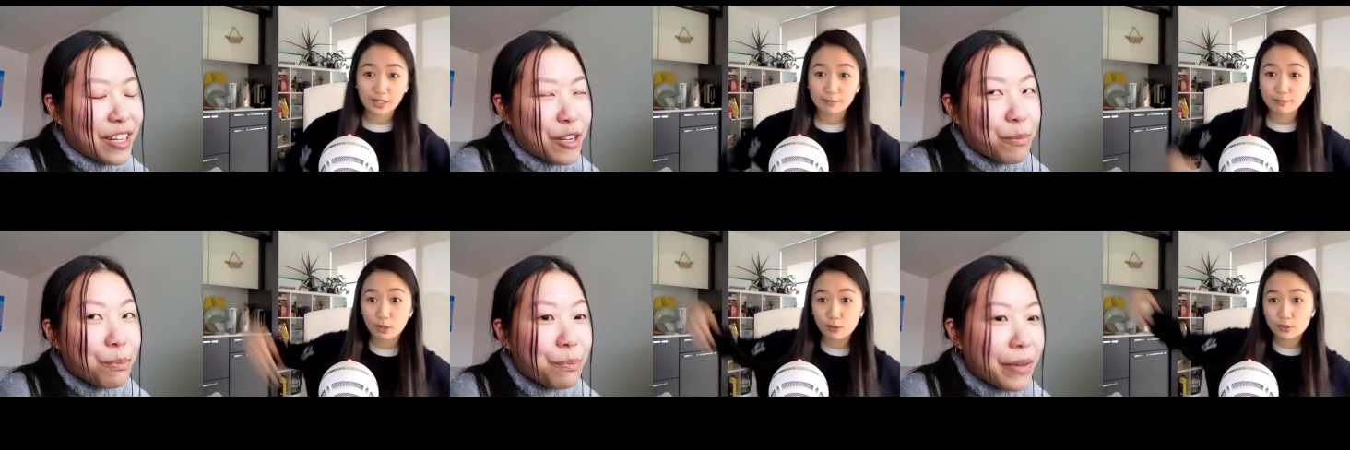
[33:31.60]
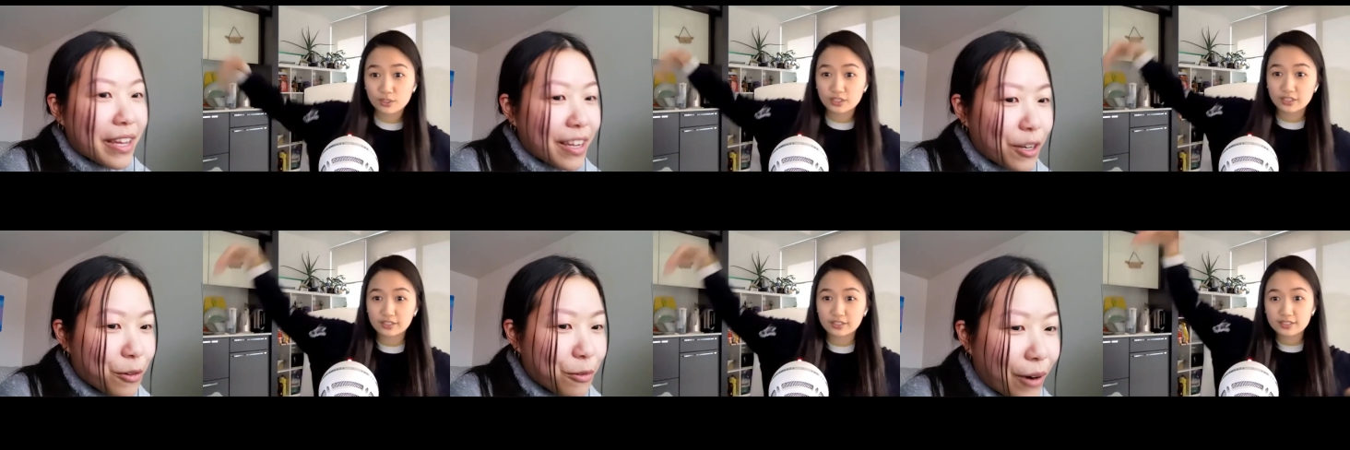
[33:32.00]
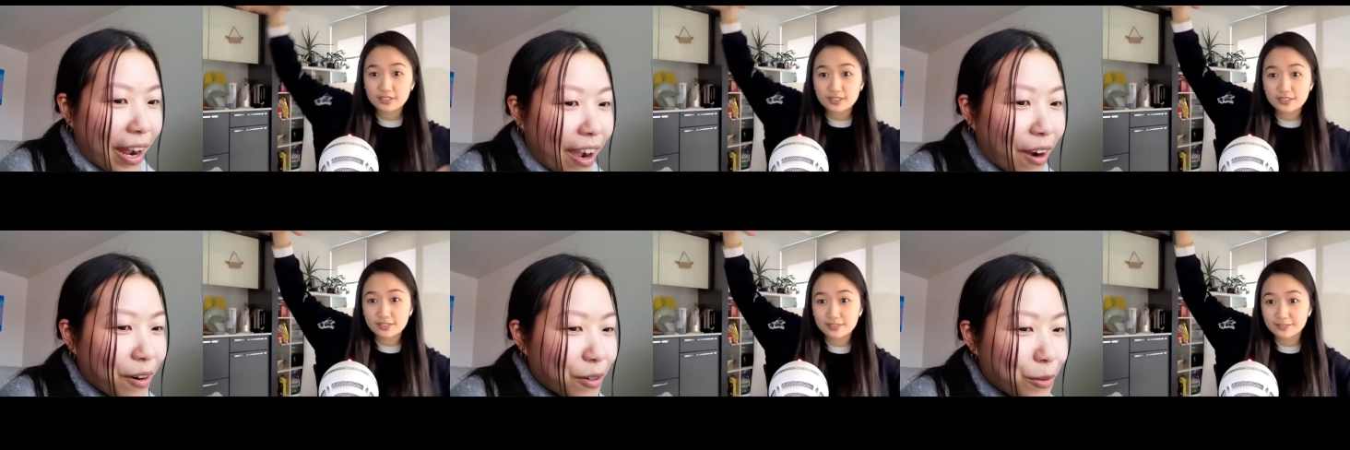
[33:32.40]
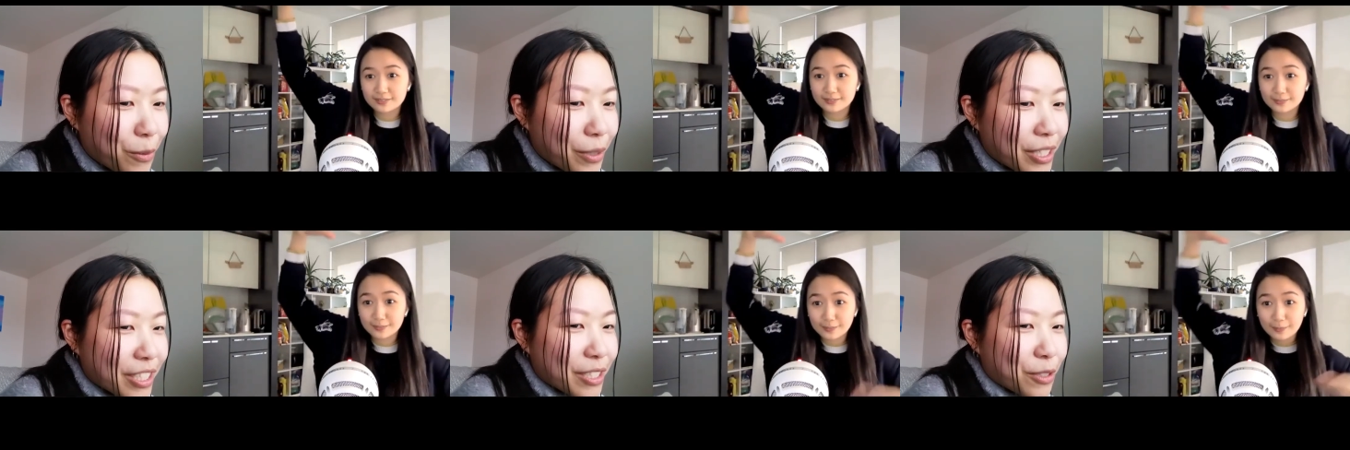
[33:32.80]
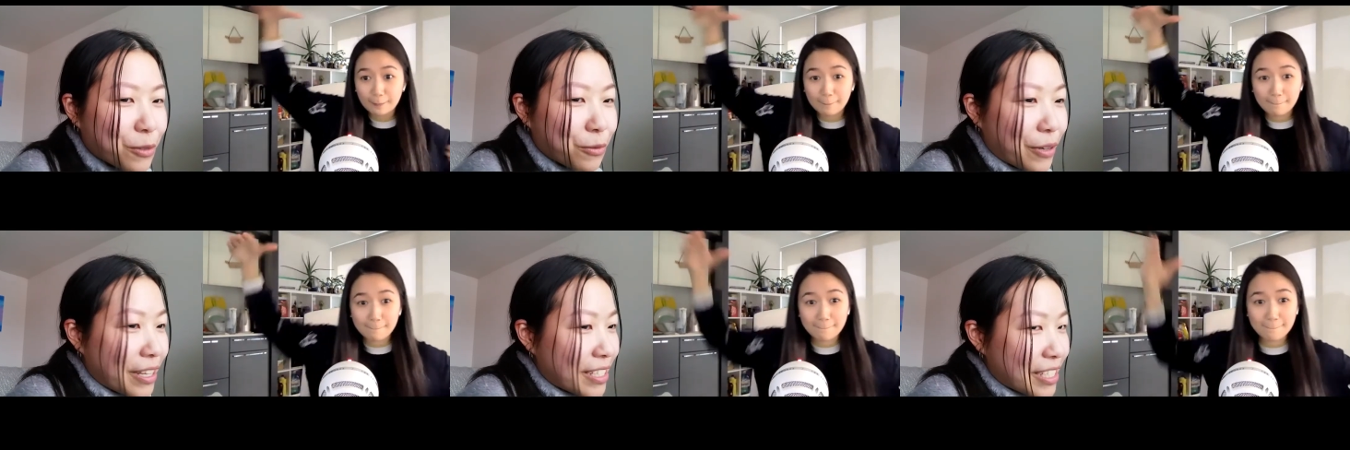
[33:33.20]
Speaker 1: We had big posters. crowd, which is
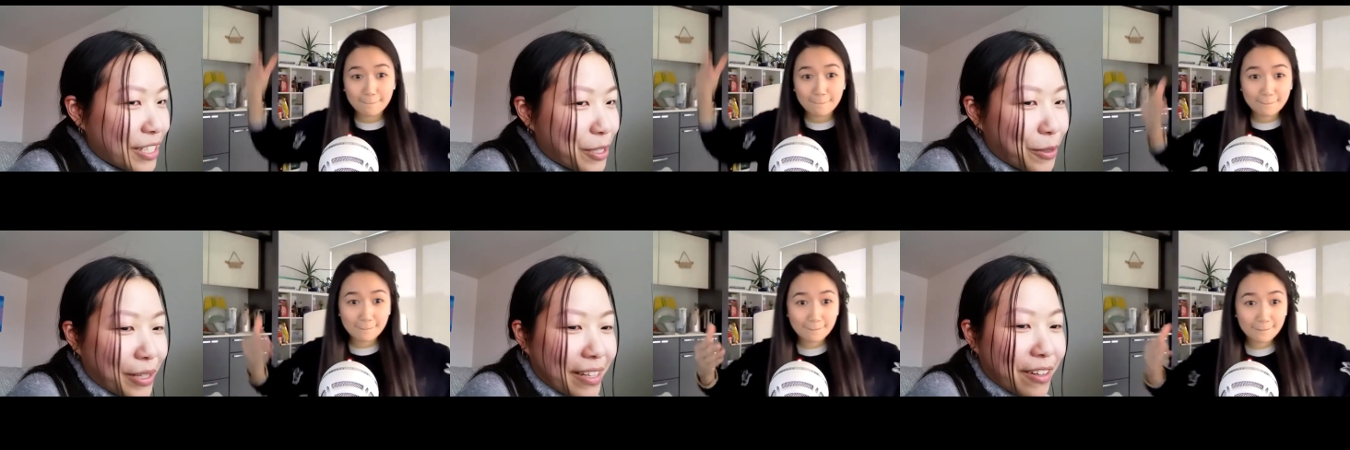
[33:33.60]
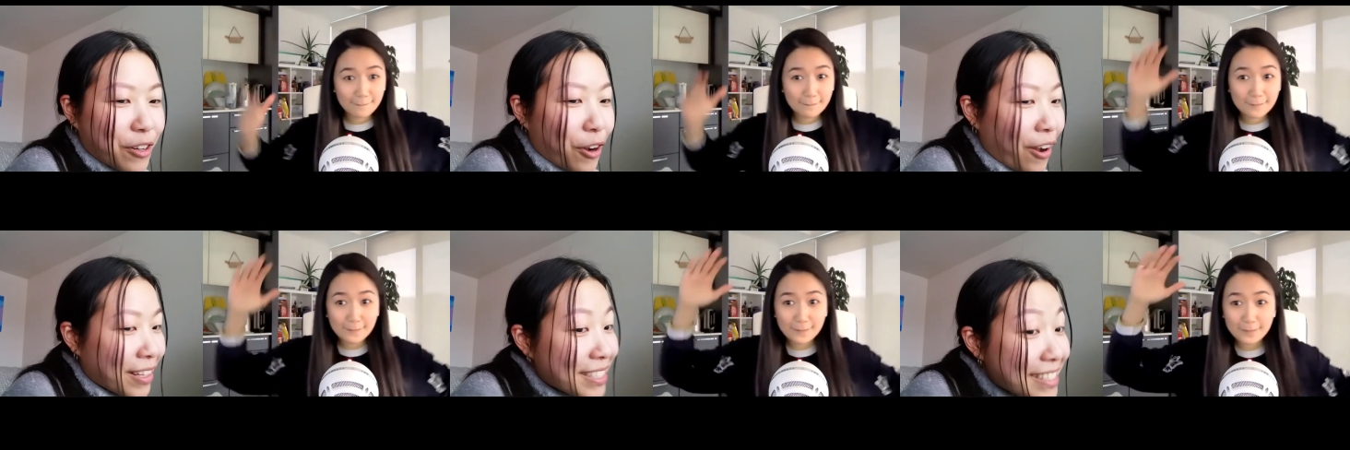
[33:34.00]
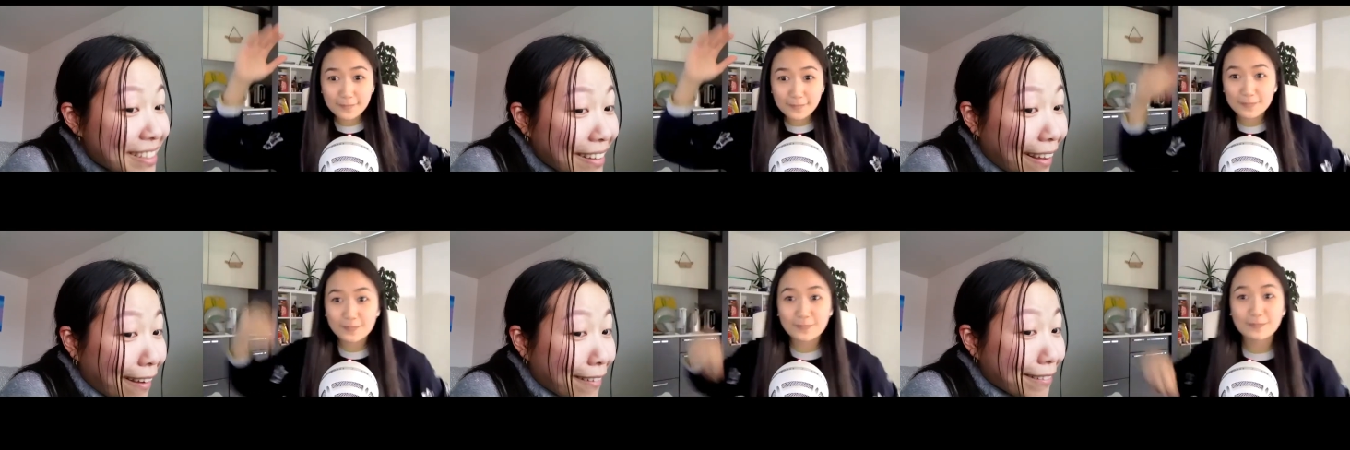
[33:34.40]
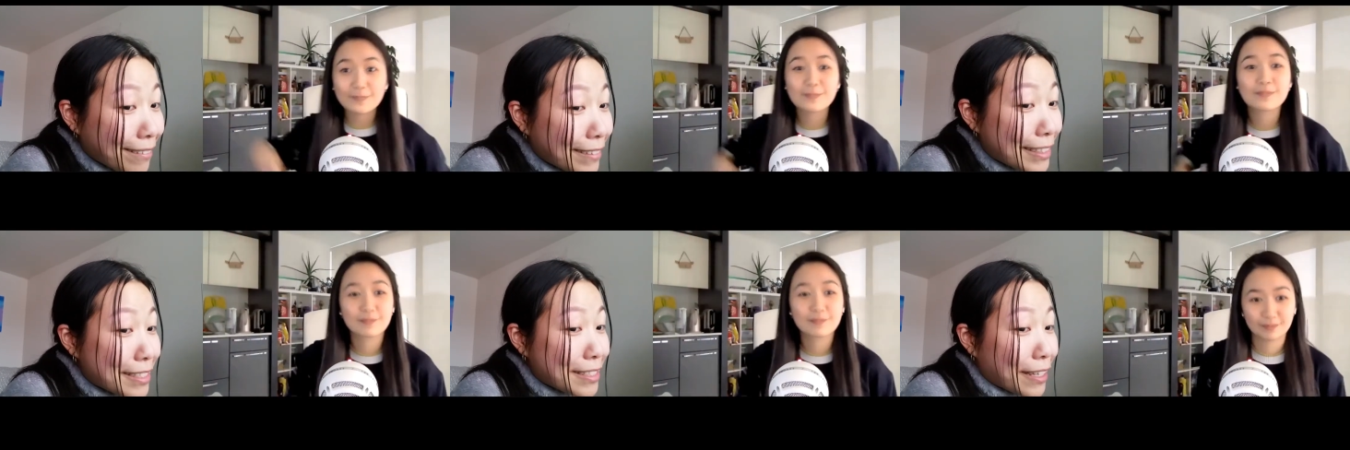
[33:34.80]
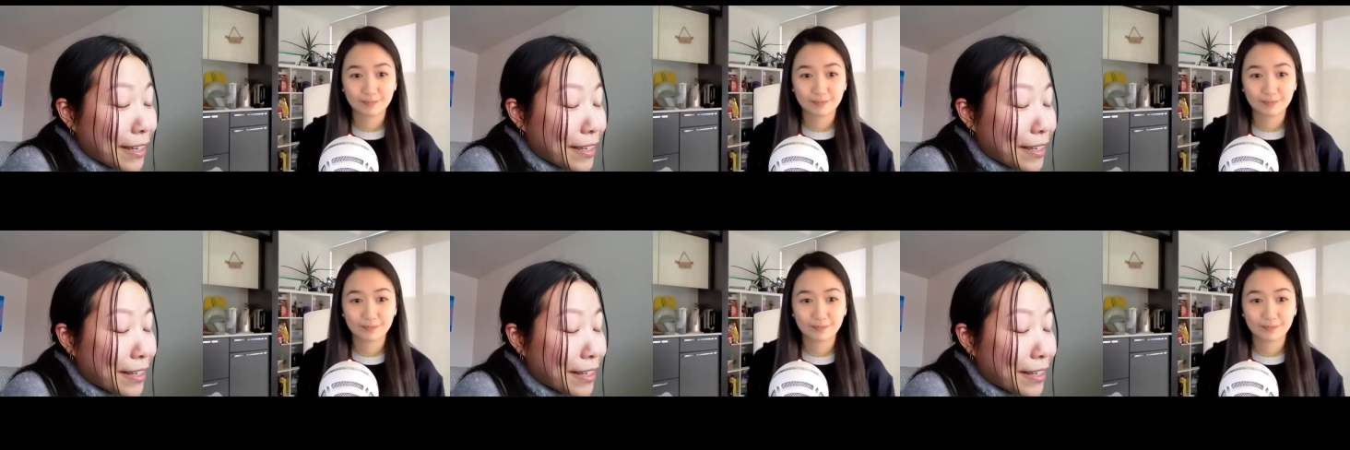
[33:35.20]
crazy. You cannot see that these